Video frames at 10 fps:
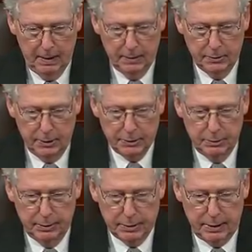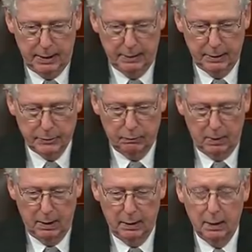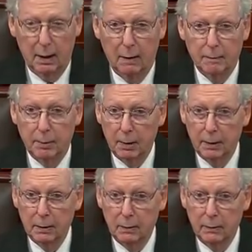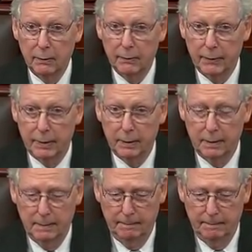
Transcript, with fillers: just to extend this run of political theater